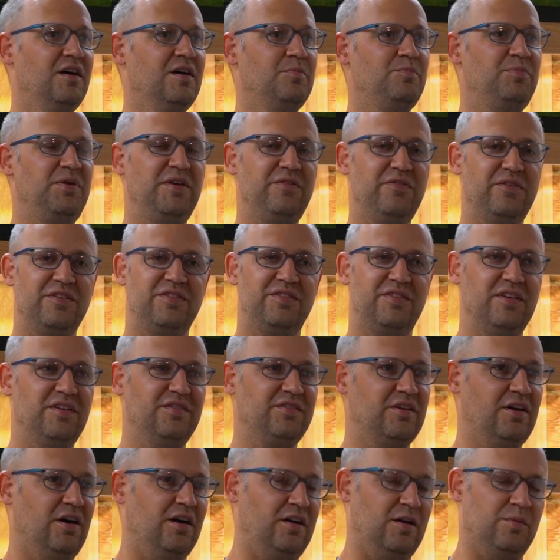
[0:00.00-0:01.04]
PVC's
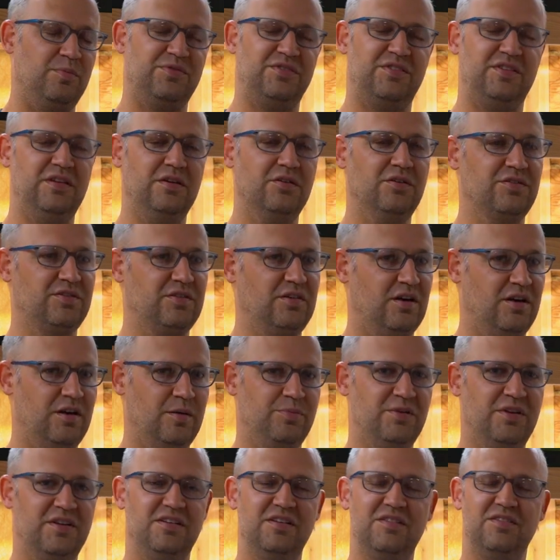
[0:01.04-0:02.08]
gone up, steel's gone up,
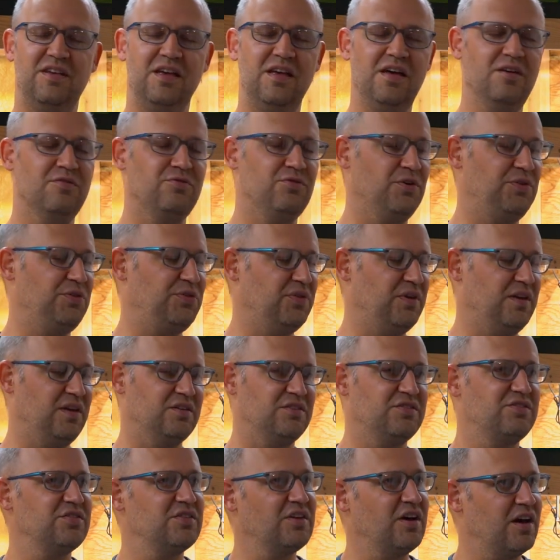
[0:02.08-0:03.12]
like just everything is
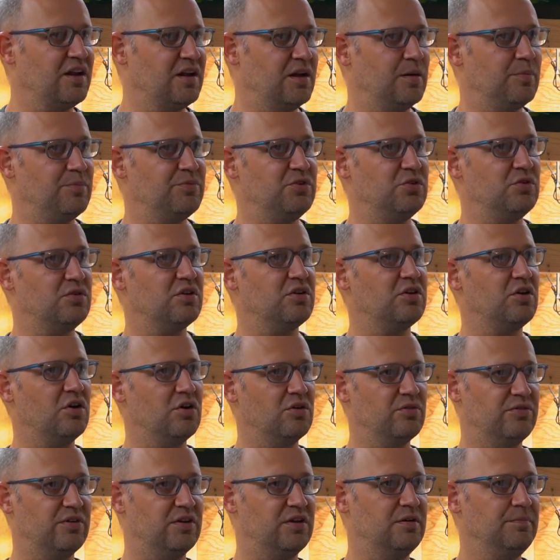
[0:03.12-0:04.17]
shot up due to
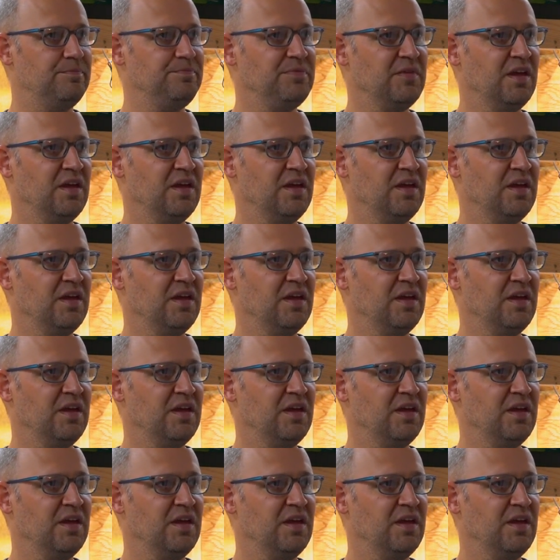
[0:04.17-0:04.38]
COVID.